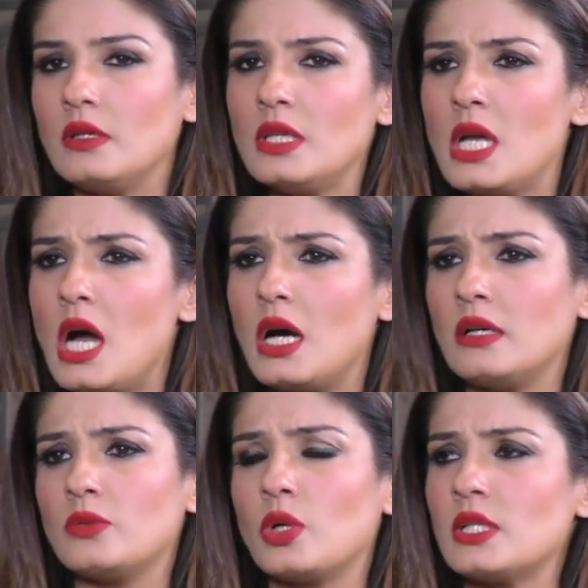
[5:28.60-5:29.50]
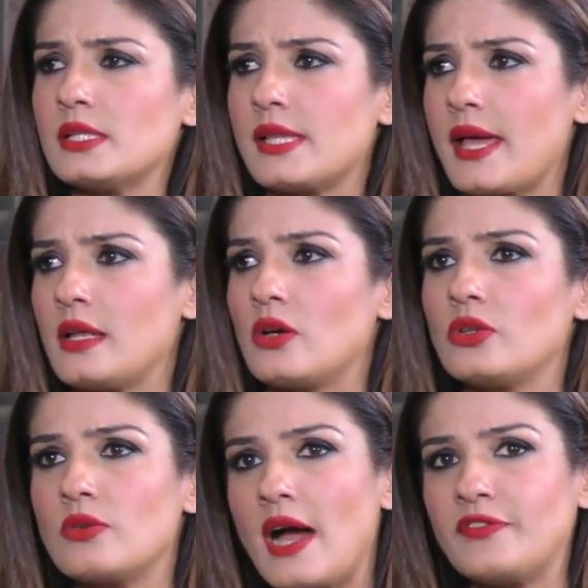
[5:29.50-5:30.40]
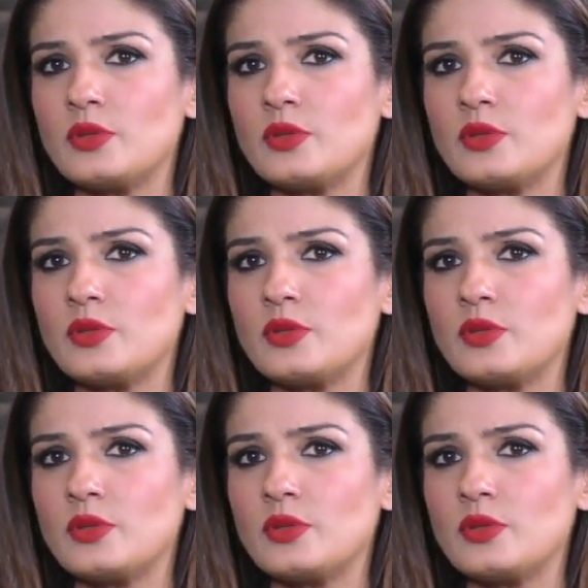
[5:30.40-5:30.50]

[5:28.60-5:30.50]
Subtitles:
Yeah, what is there now? You have